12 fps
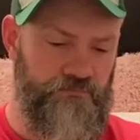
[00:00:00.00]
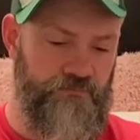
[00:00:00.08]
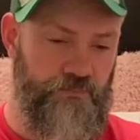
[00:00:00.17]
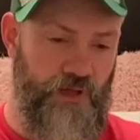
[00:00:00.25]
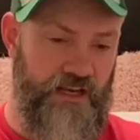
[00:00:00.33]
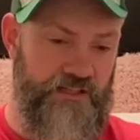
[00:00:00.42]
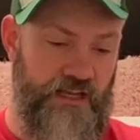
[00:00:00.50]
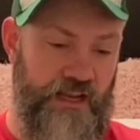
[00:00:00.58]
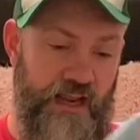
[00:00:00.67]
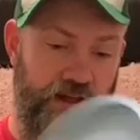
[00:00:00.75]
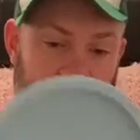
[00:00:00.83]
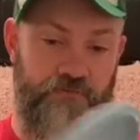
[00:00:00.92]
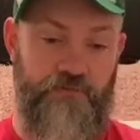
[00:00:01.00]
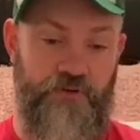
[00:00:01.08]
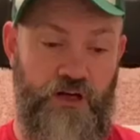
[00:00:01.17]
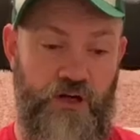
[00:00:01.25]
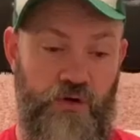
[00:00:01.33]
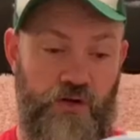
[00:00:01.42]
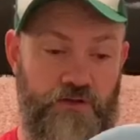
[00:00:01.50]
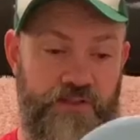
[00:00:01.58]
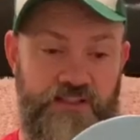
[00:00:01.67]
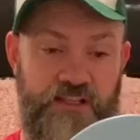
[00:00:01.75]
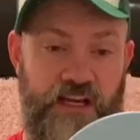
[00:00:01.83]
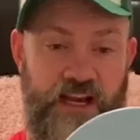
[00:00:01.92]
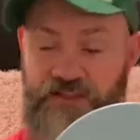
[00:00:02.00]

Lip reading: But yeah, very cool. This is a nice